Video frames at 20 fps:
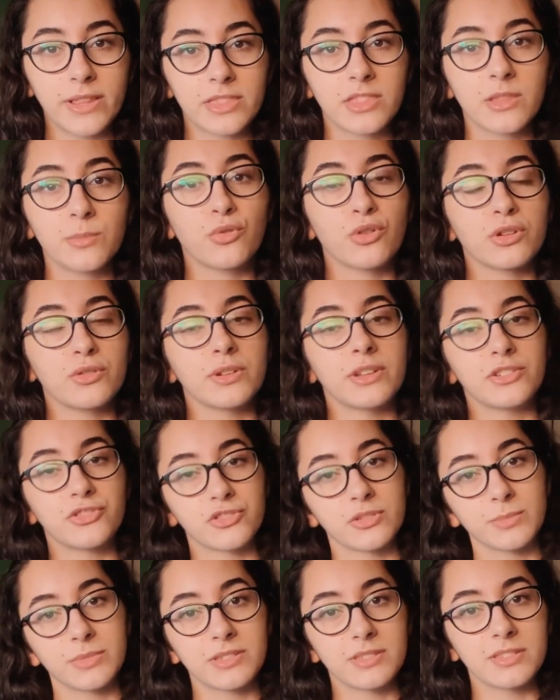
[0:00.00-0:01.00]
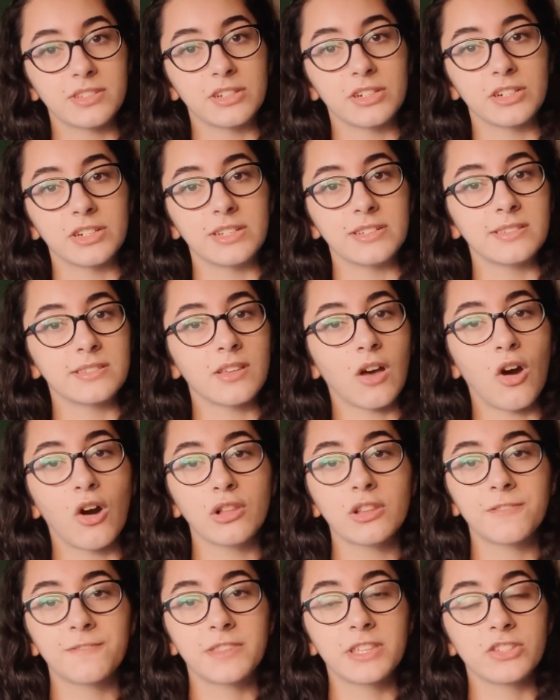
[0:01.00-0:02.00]
the Mortal Instruments series.
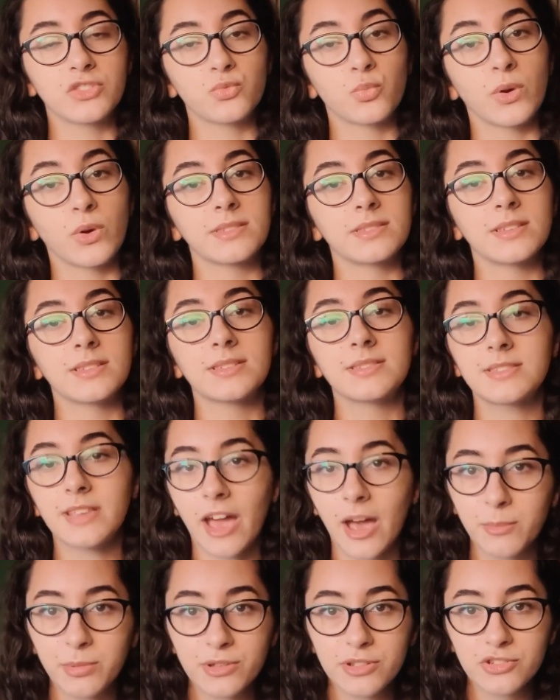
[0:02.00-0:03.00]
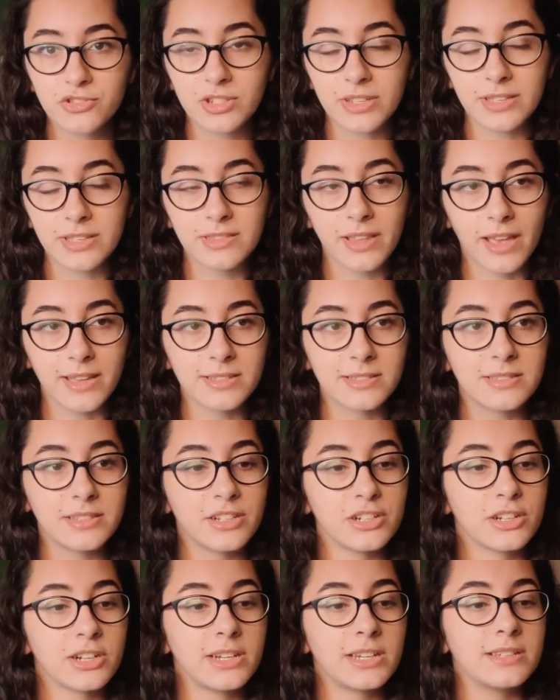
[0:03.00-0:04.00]
All of this was established in that
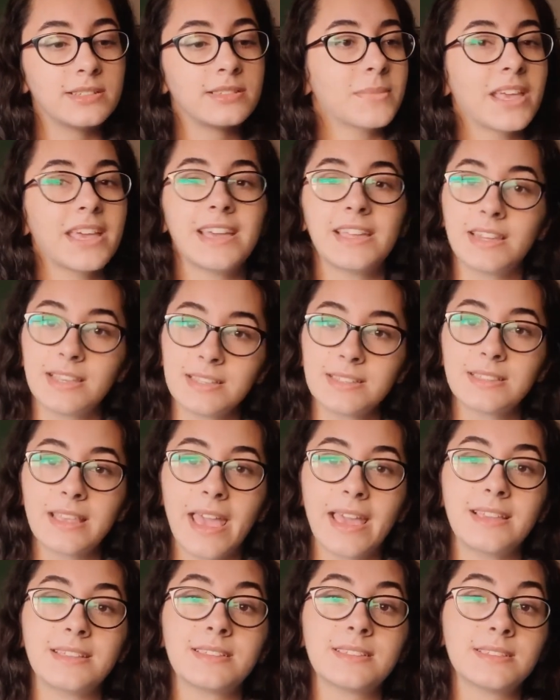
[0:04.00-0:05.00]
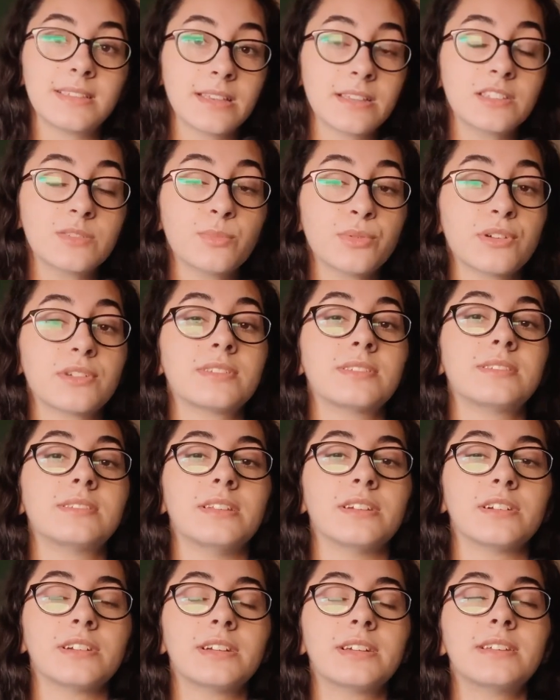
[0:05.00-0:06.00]
series. It is a 6-book
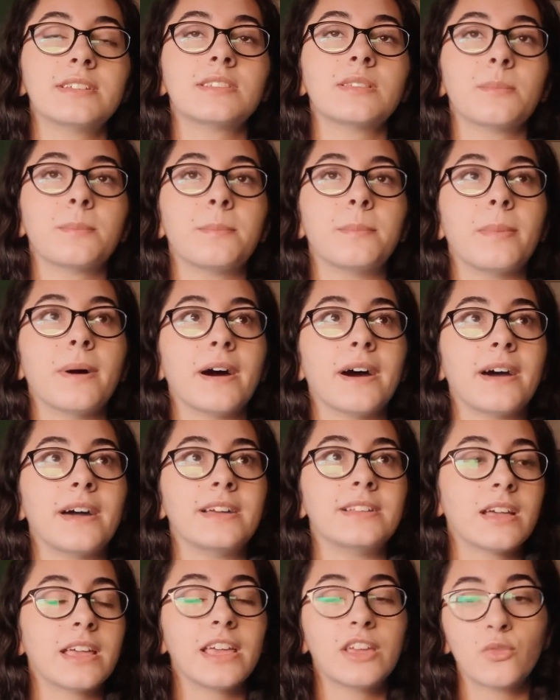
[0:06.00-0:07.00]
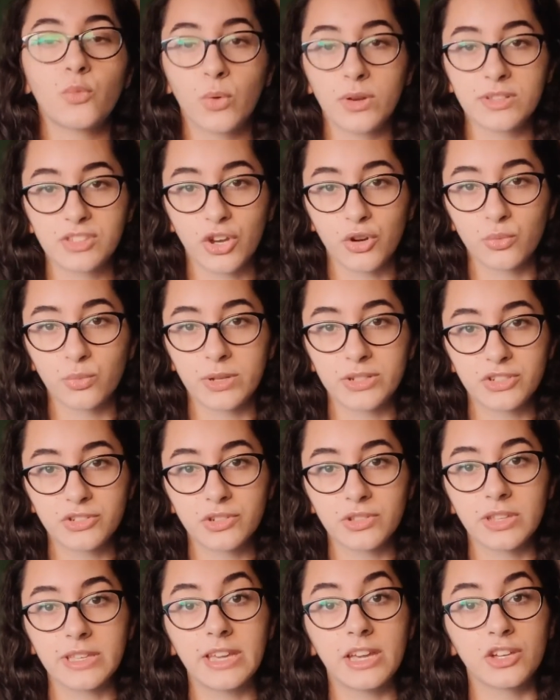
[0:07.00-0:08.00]
series, but it was
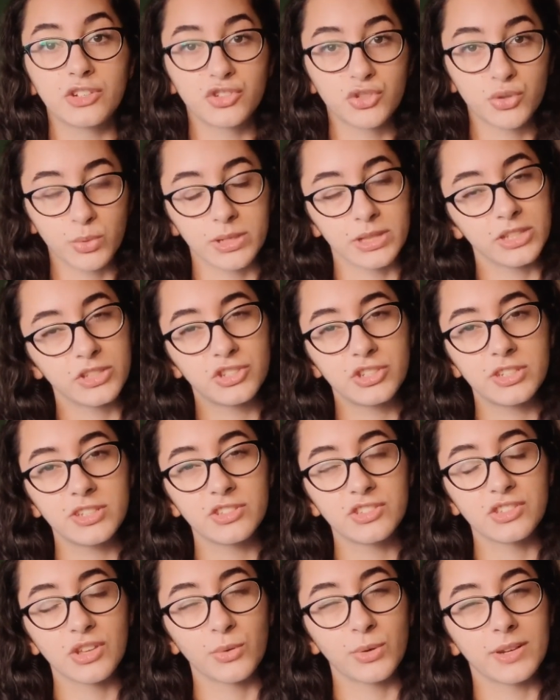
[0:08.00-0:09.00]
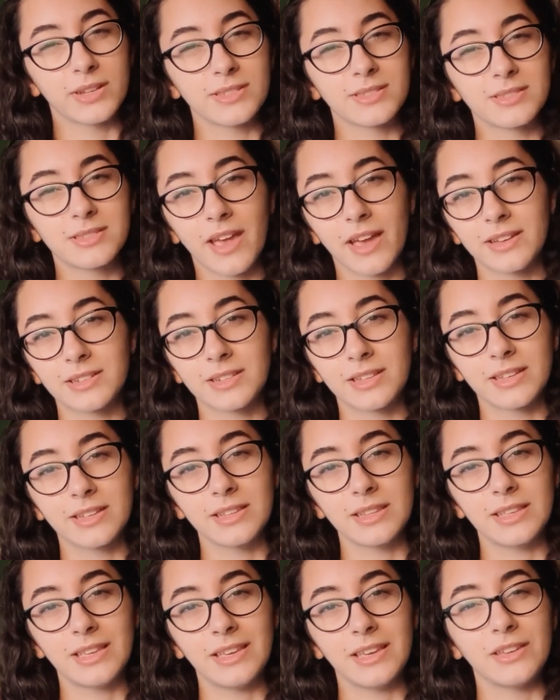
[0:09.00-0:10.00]
originally a trilogy, so it is
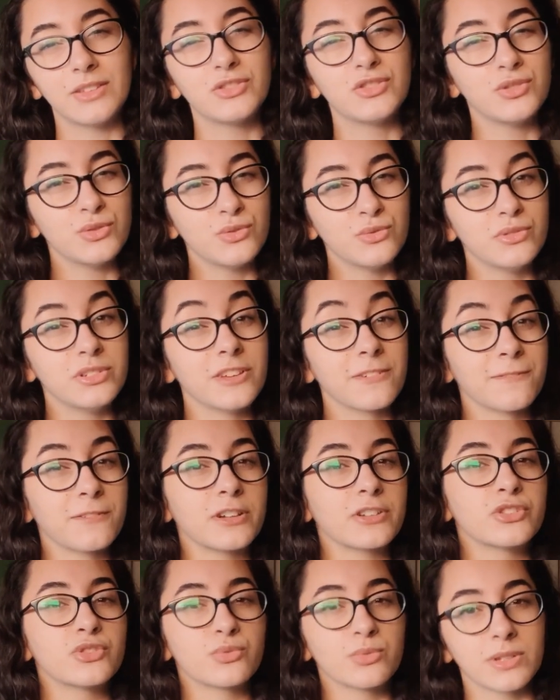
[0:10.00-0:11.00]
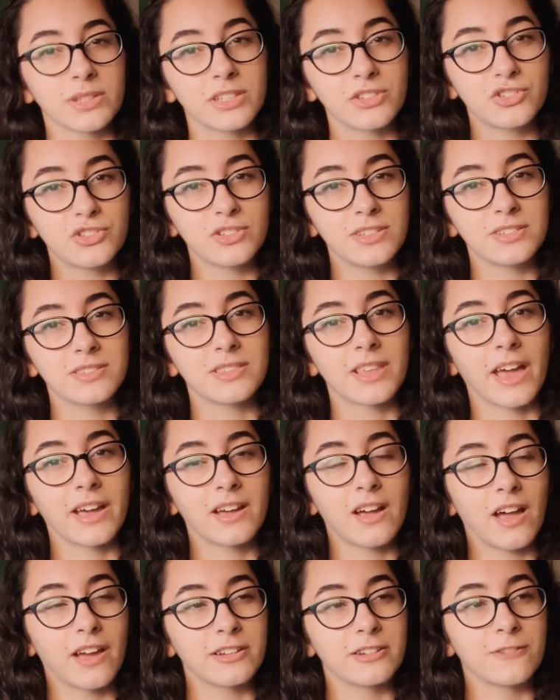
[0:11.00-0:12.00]
technically 2 different trilogies that
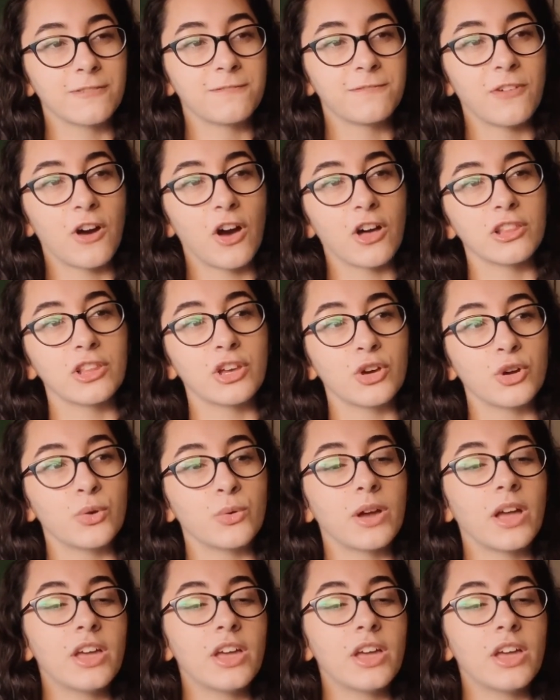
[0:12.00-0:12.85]
kind of follow